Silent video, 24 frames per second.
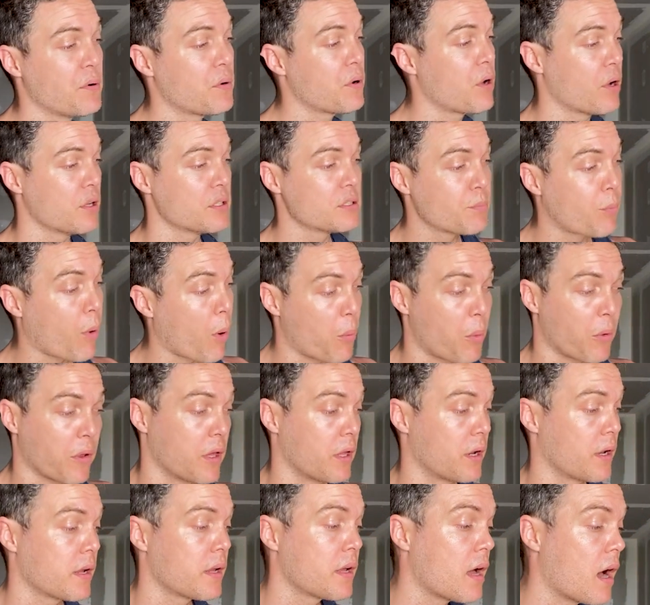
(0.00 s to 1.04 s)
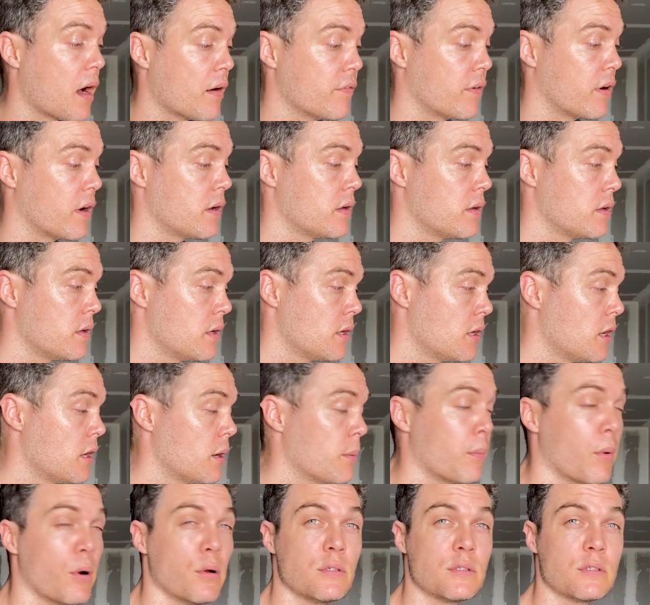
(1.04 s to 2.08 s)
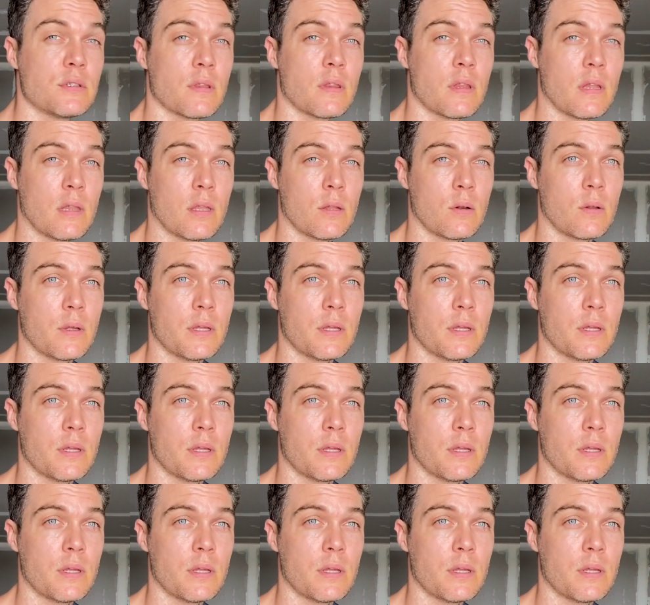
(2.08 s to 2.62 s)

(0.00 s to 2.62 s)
coat's probably going to cover most of the little